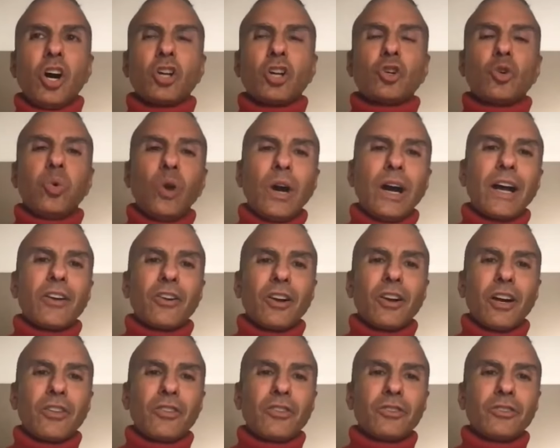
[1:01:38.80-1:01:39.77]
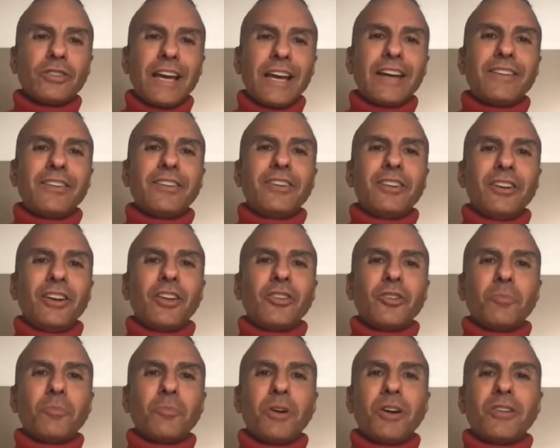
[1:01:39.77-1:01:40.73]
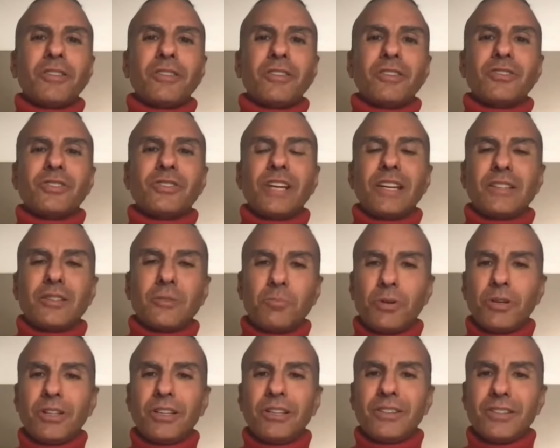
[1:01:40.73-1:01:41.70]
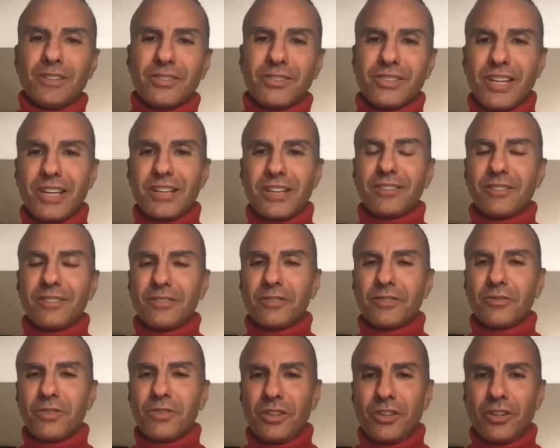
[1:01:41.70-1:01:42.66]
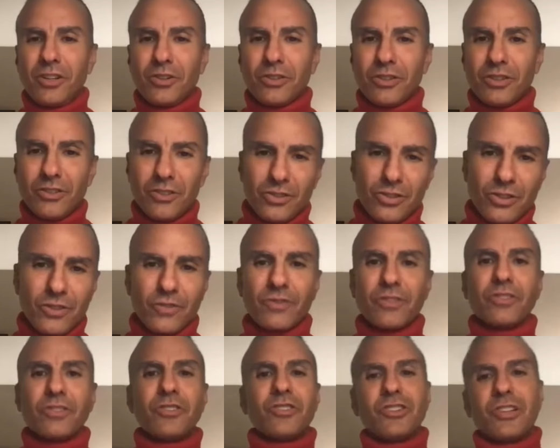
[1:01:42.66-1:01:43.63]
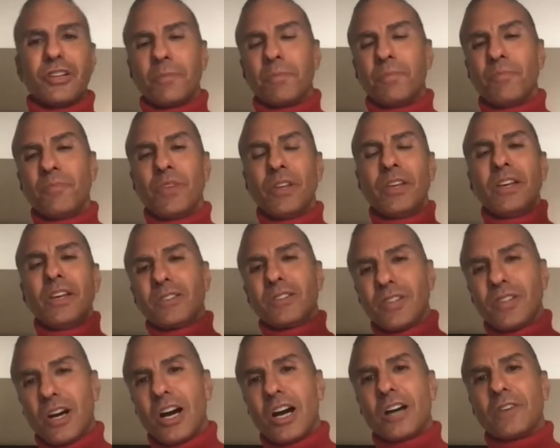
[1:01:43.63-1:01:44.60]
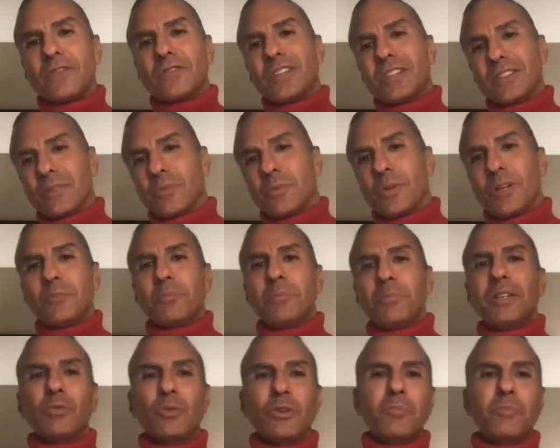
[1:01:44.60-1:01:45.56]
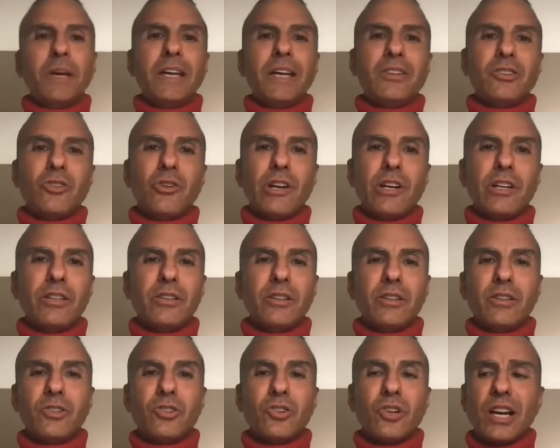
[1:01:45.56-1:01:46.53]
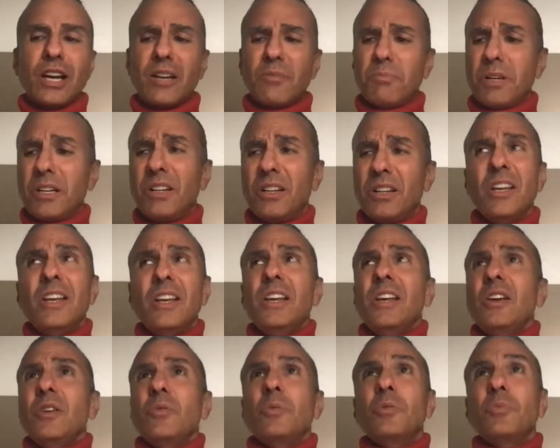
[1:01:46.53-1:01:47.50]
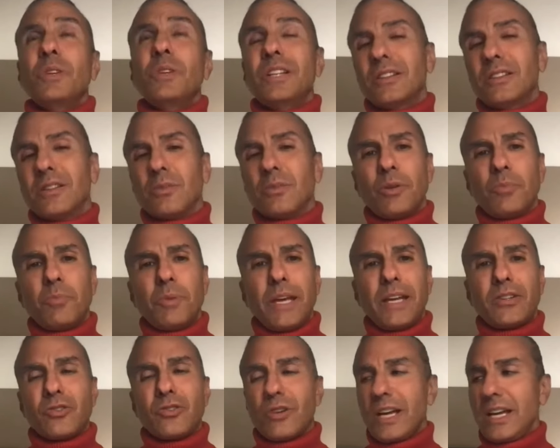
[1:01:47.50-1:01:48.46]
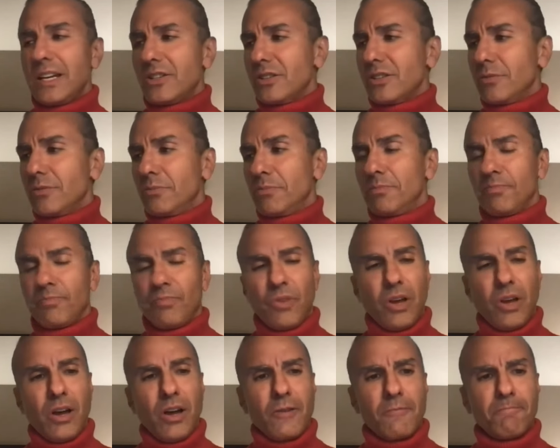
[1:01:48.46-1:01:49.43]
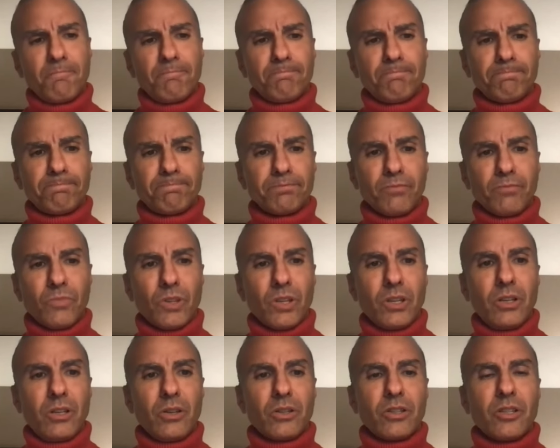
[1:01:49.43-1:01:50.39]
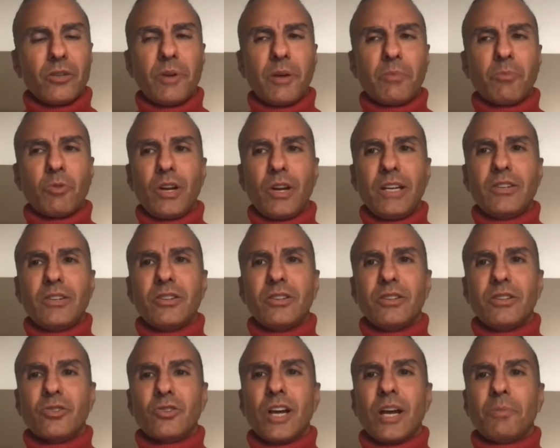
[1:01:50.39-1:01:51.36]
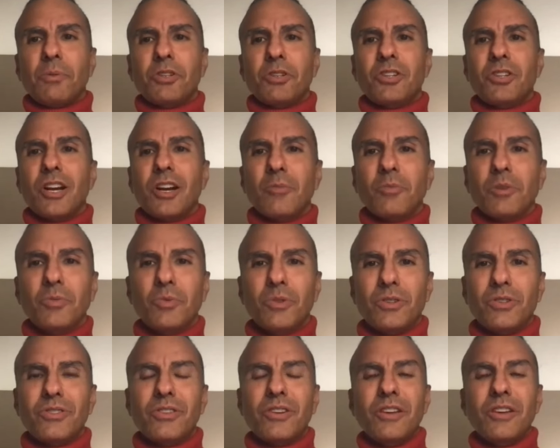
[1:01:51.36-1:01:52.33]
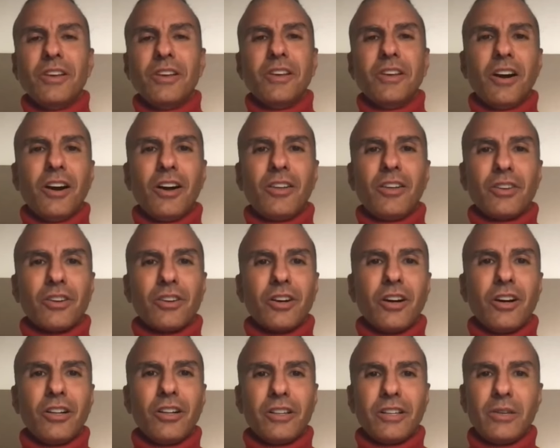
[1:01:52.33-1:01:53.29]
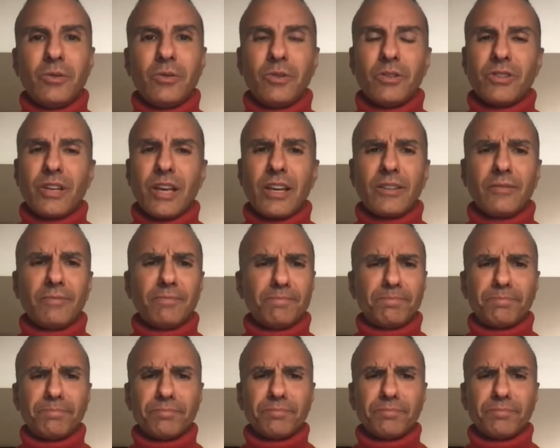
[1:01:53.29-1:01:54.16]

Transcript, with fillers: acquire other land in another part of the state to put into state, you know, conservatorship to offset the one being repatriated to the tribe. But when we did the repatriation, um, you know, commemoration, the tribal chairman was on the call and he was saying,